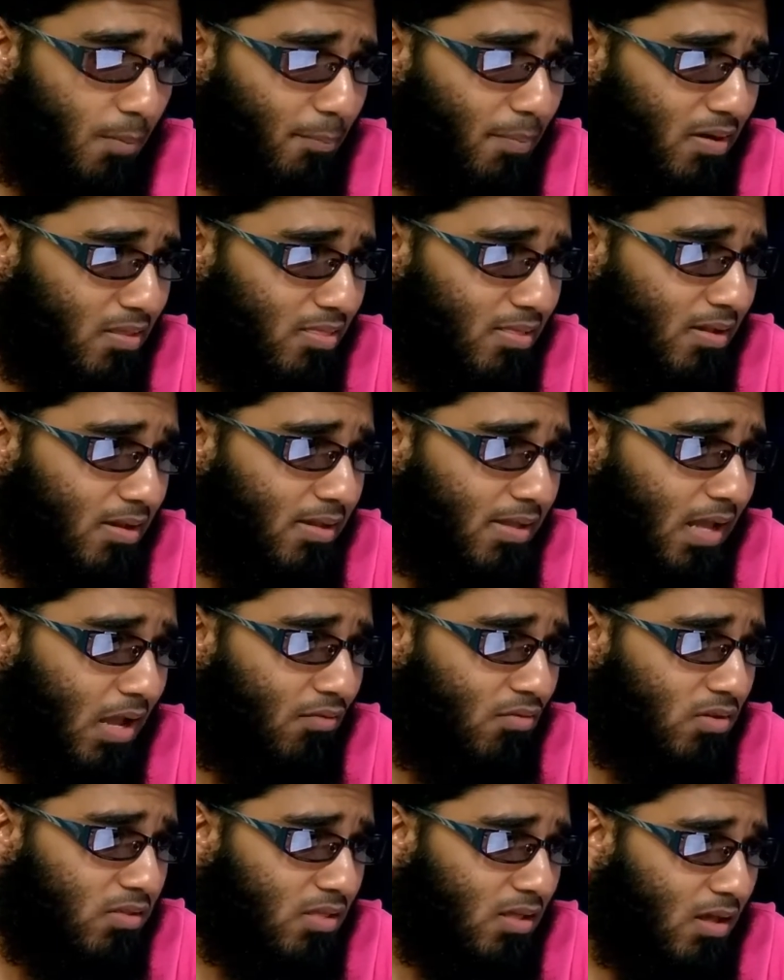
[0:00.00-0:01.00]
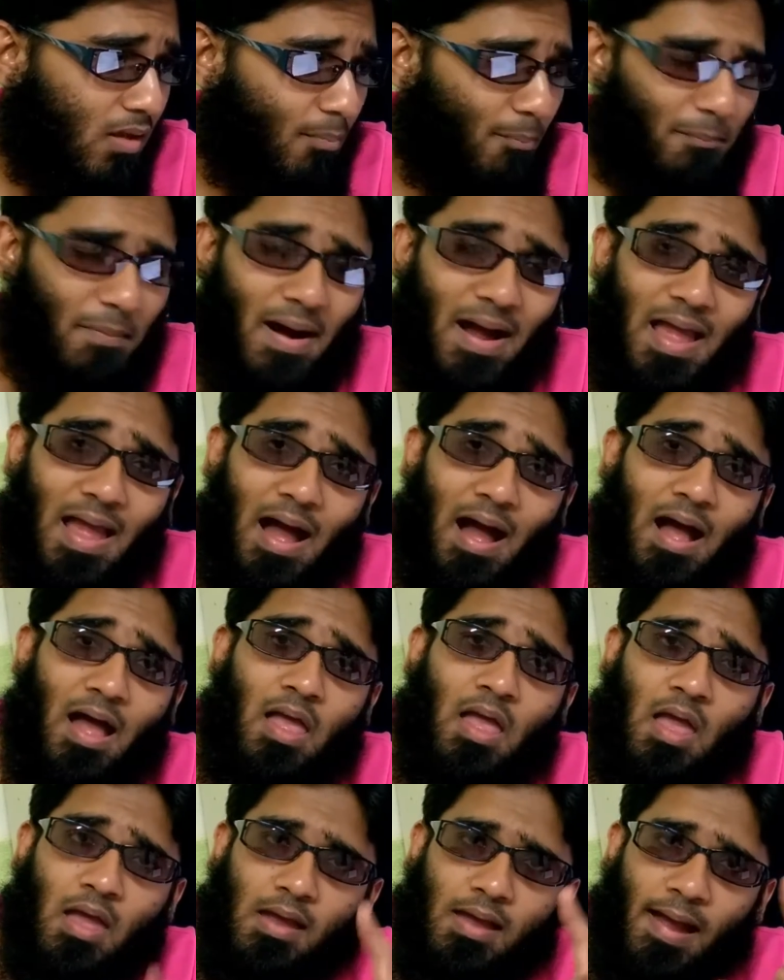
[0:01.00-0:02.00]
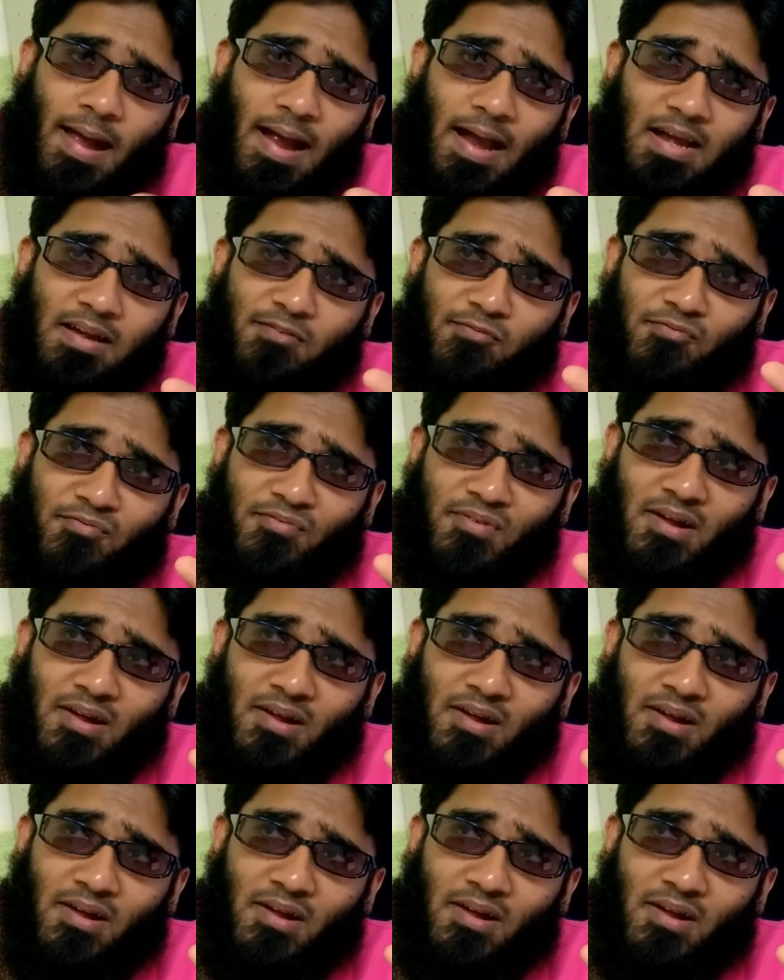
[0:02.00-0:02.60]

personally I will say buy a head